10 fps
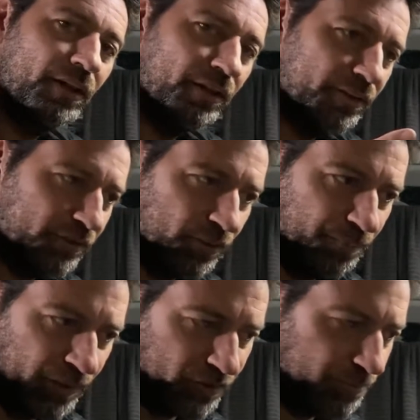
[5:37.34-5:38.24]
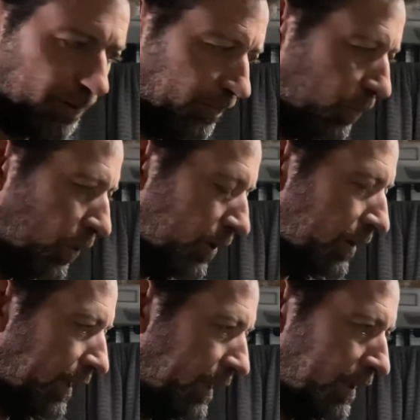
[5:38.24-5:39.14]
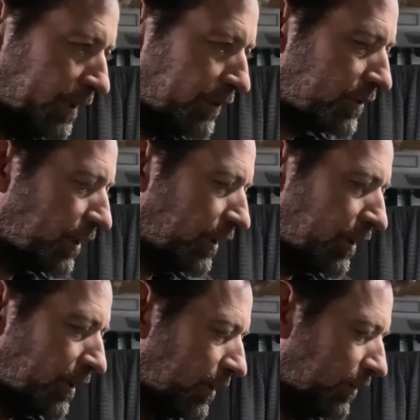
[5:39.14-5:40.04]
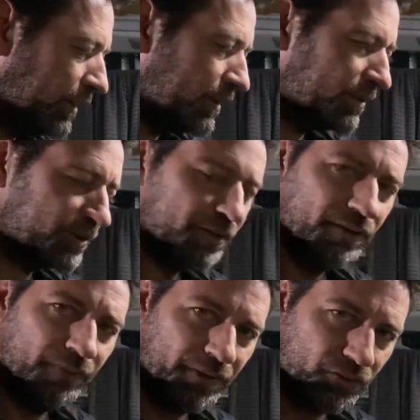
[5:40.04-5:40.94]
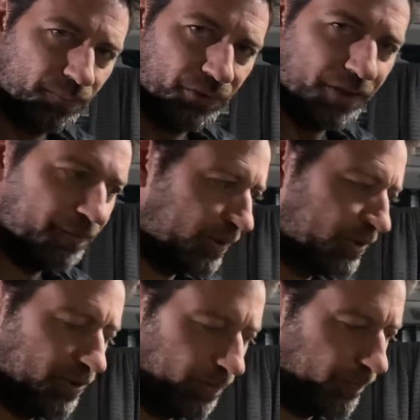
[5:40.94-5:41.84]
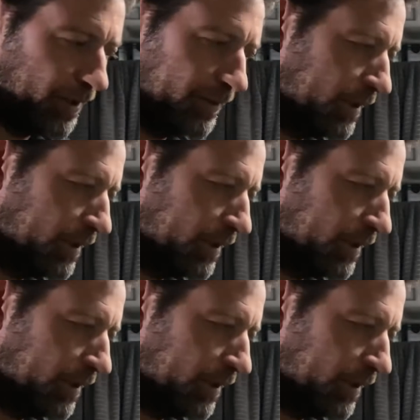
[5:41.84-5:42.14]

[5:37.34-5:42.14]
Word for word: the soup mix before, and these vegetables obviously are fine.